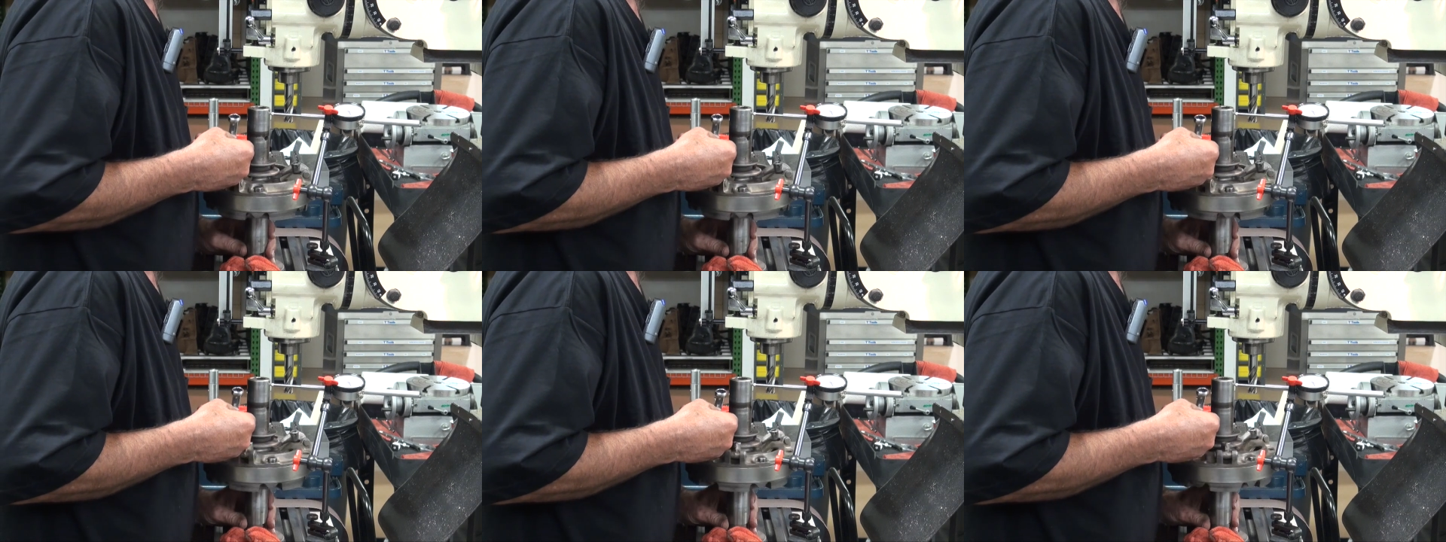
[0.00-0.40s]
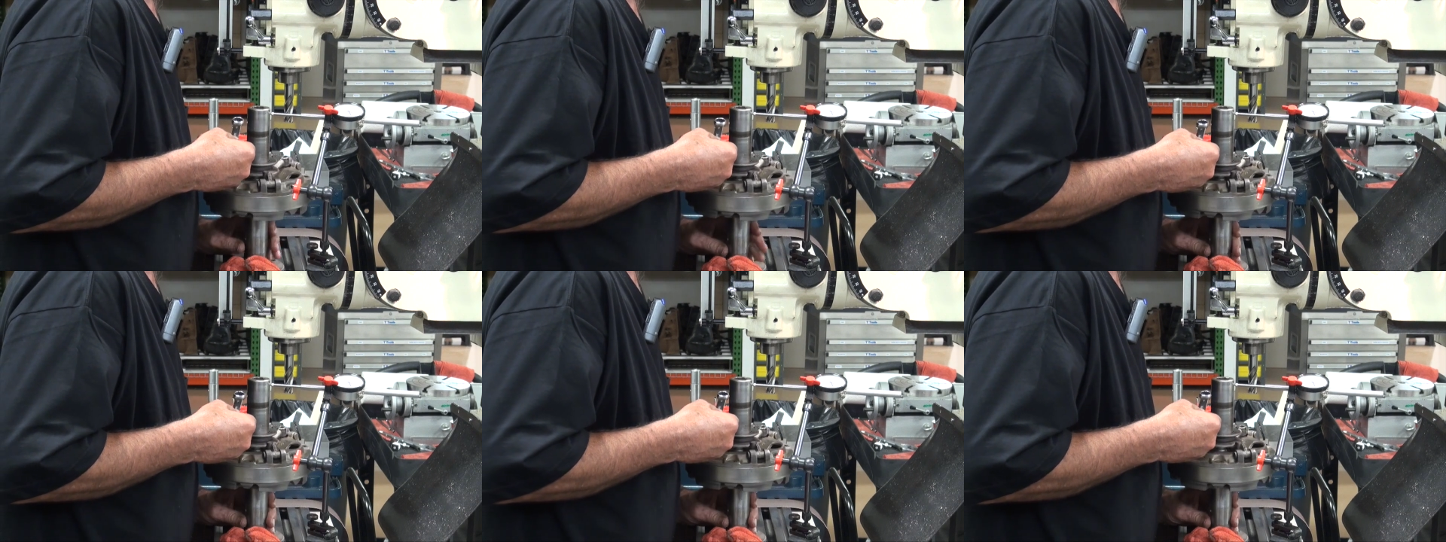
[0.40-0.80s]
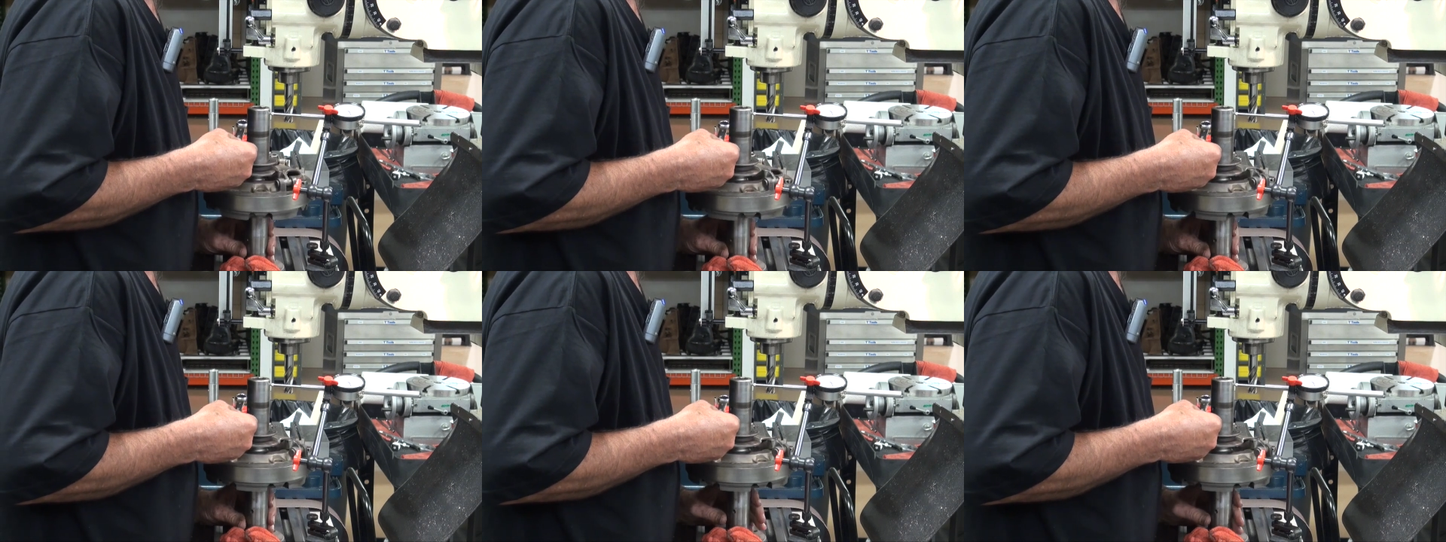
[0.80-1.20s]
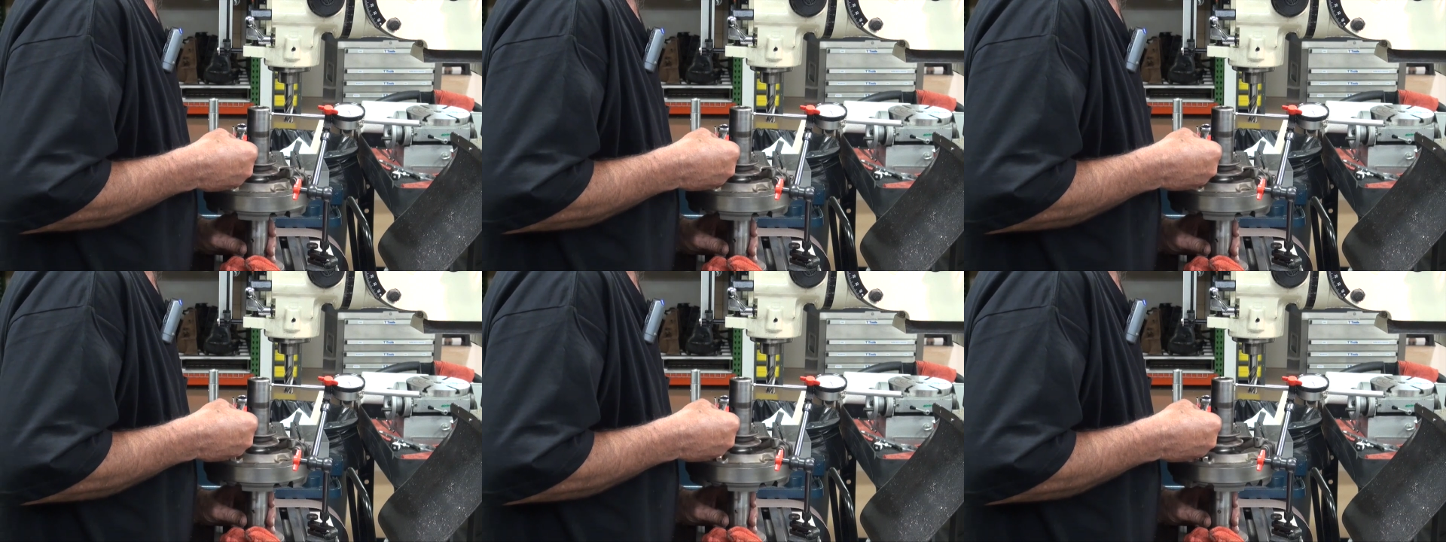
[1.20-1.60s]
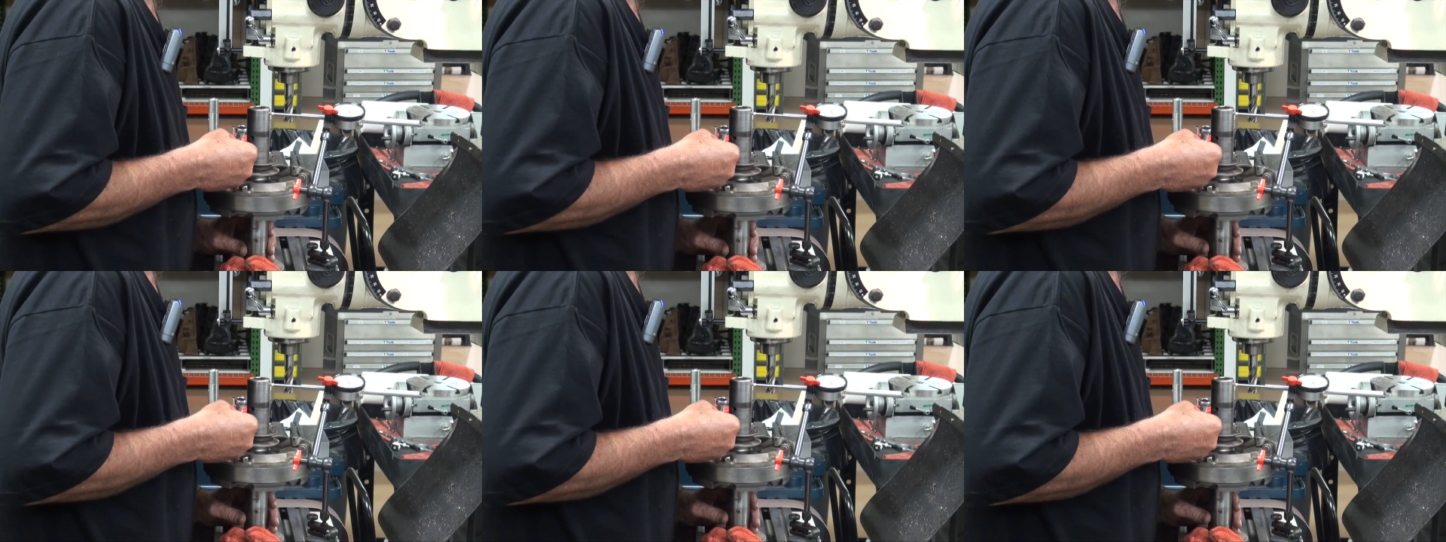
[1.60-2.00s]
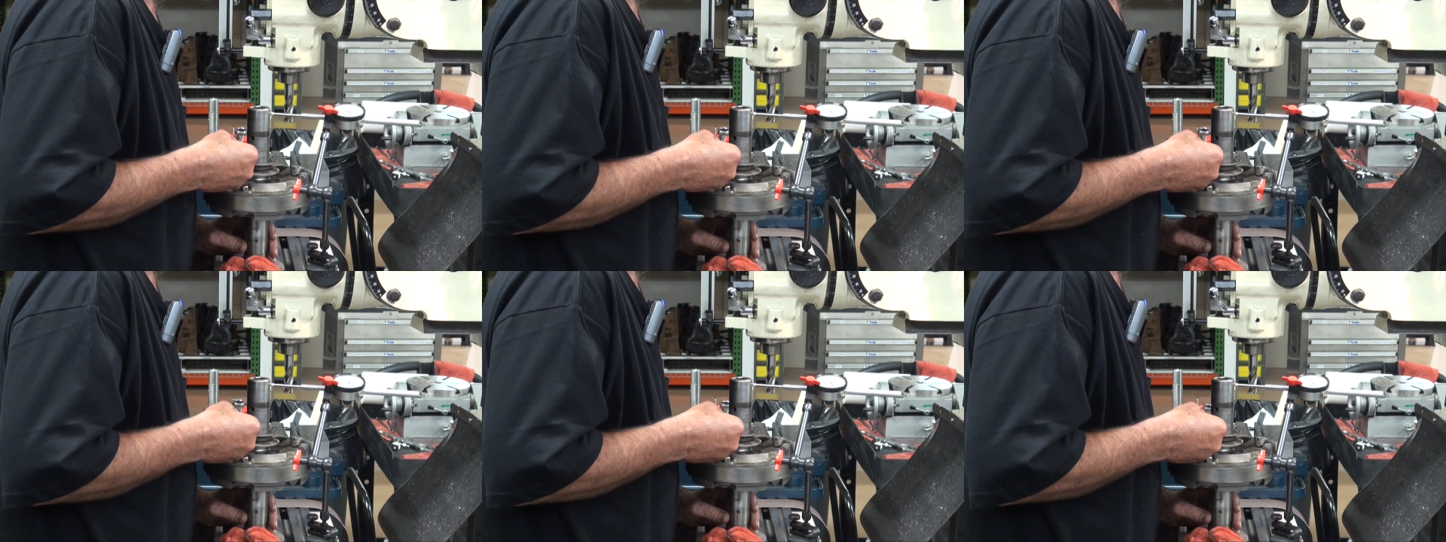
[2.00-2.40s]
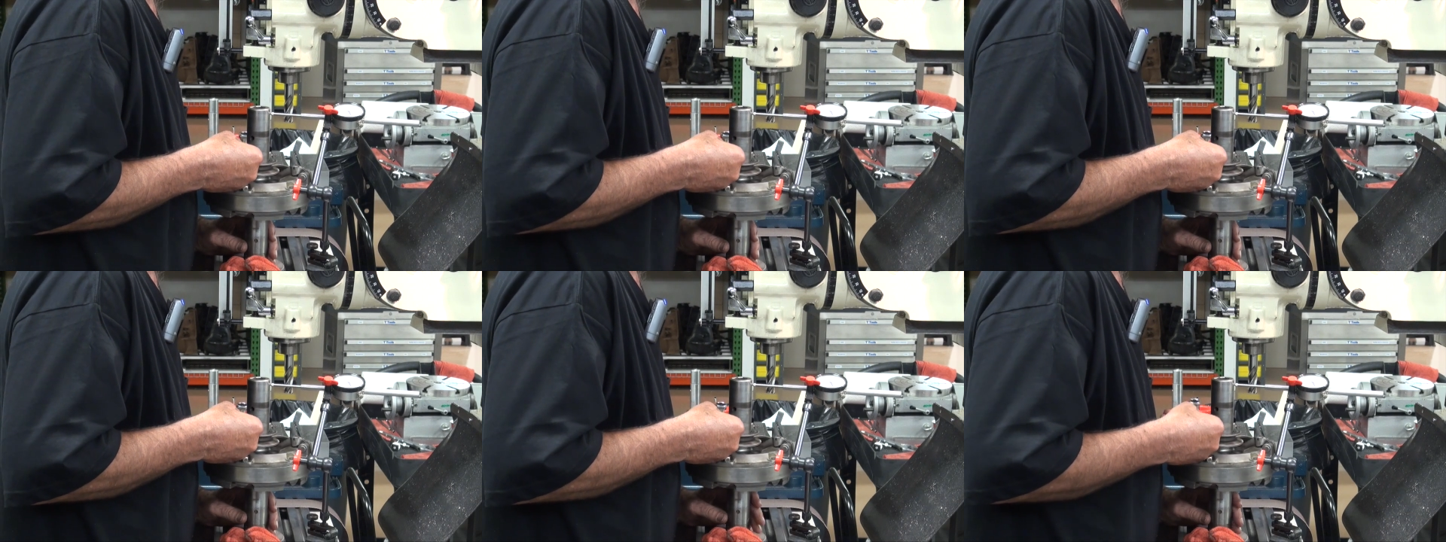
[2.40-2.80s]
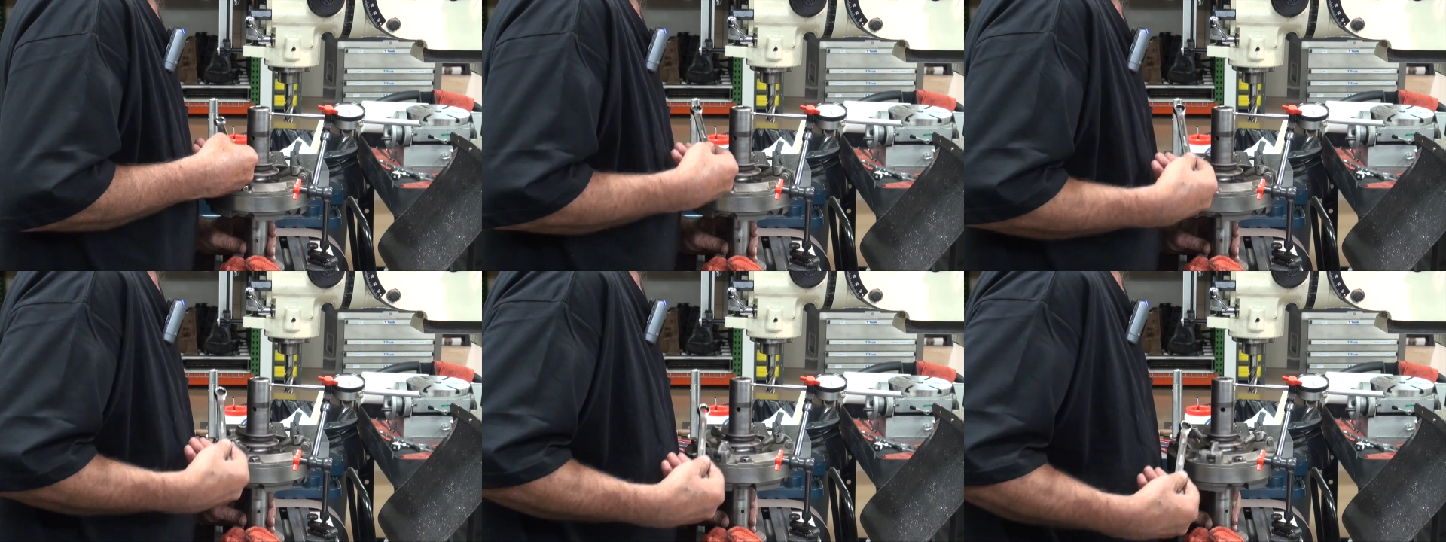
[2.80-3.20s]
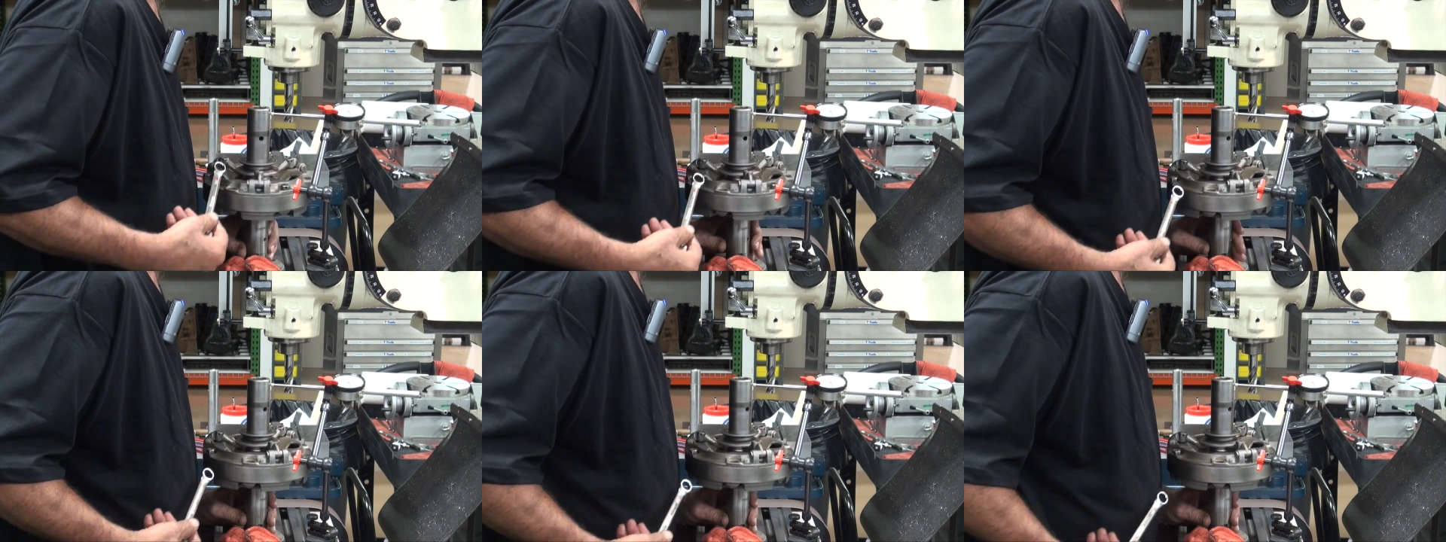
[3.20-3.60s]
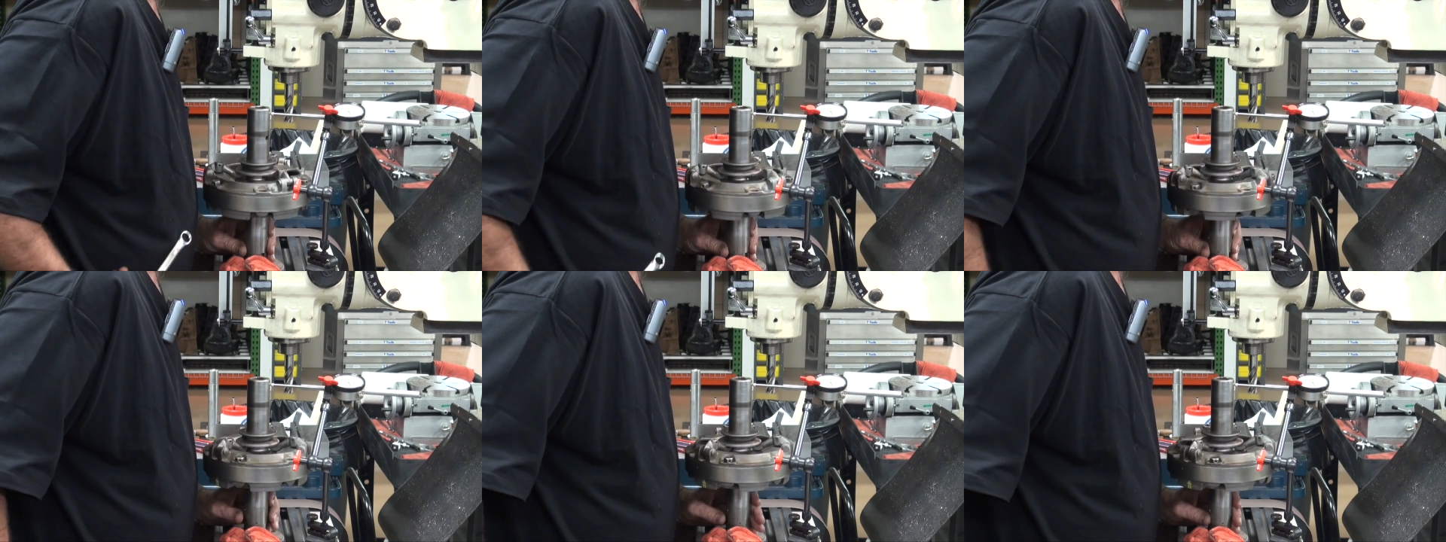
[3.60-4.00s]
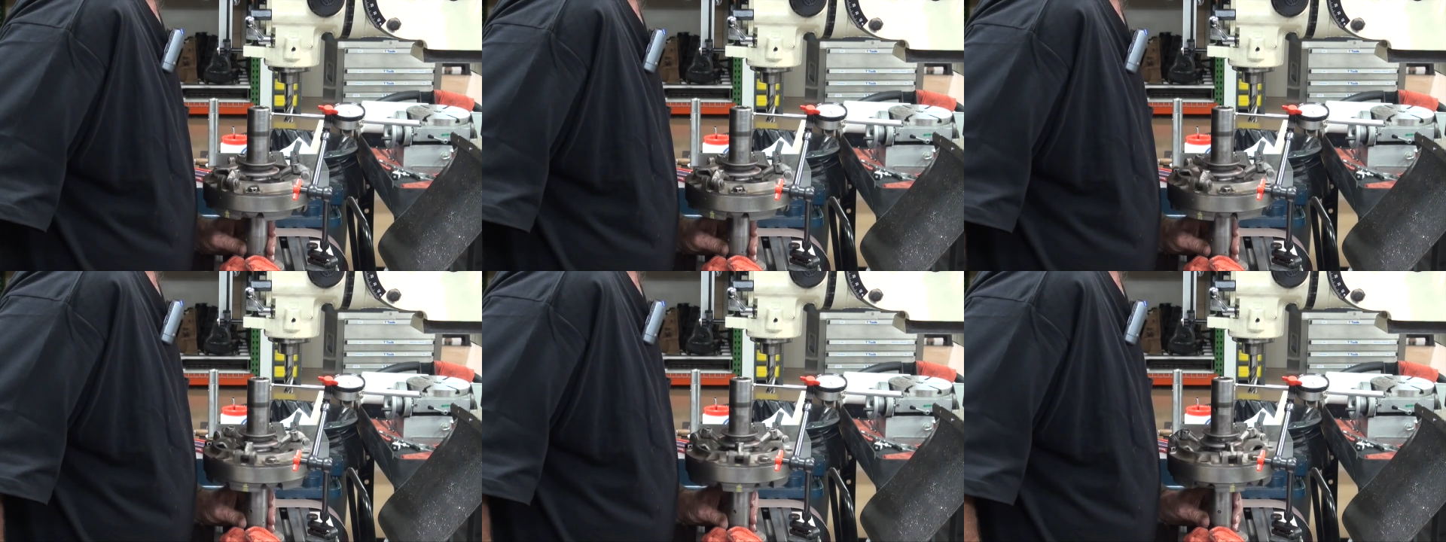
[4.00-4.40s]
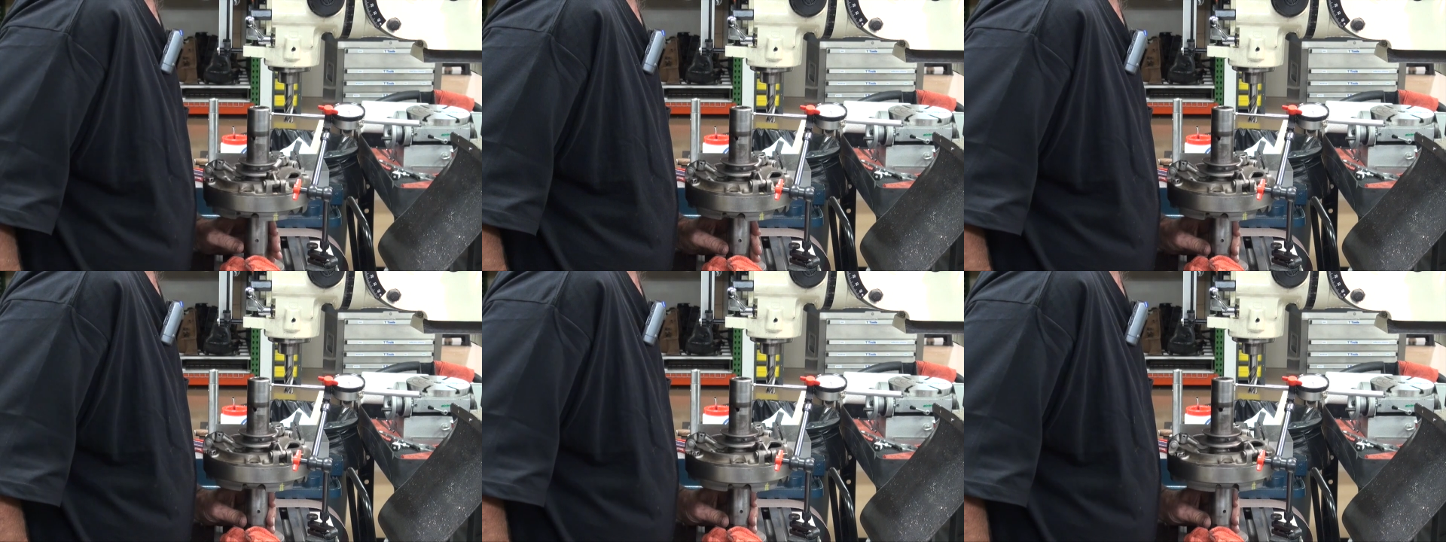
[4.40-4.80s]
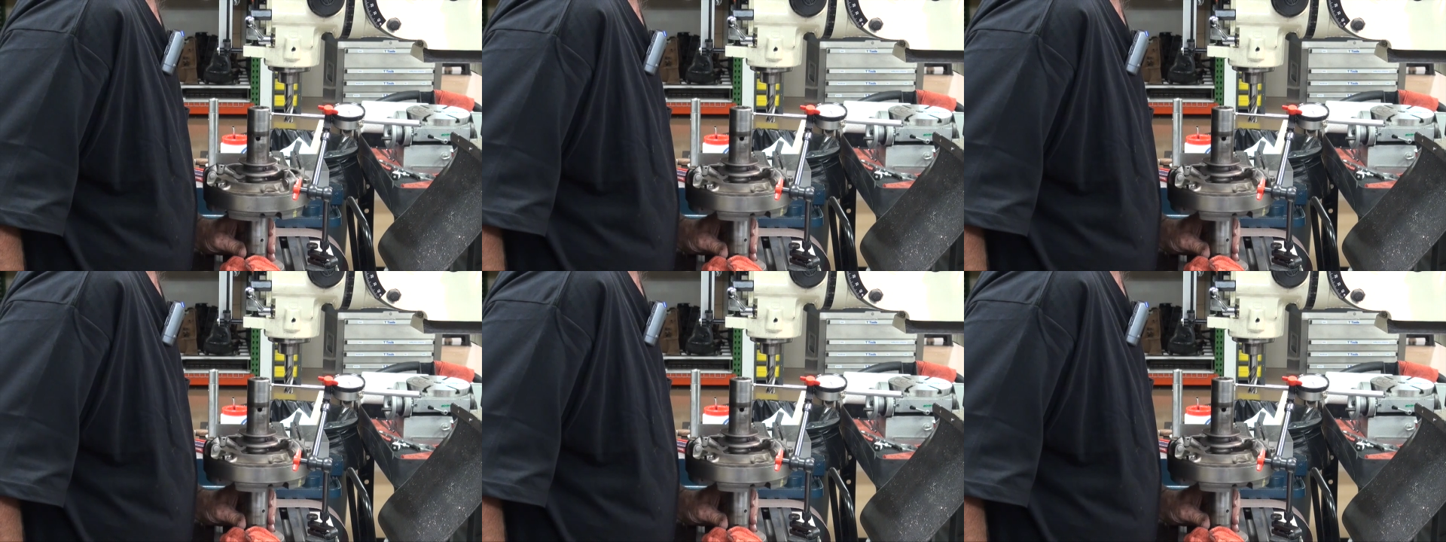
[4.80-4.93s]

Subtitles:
[unreadable: no face in view]